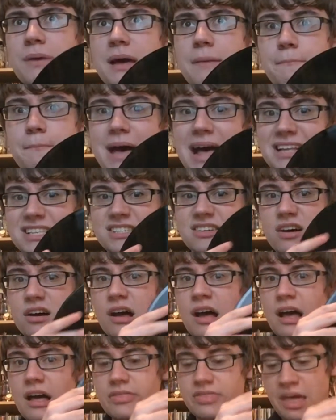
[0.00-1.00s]
bit
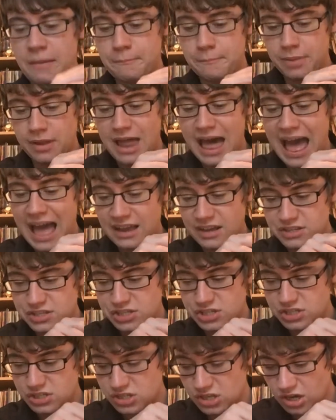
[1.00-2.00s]
better than Black
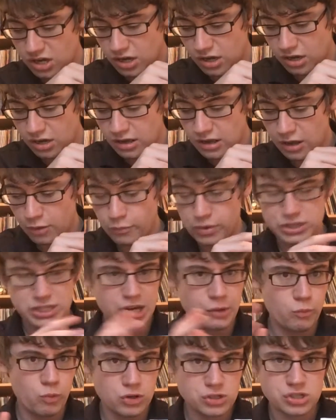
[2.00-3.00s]
Star,
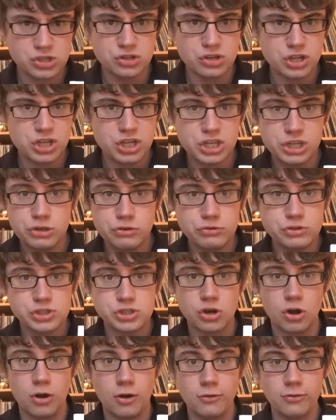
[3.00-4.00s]
which I wasn't
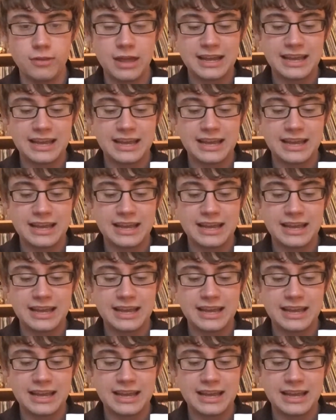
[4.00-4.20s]
huge on.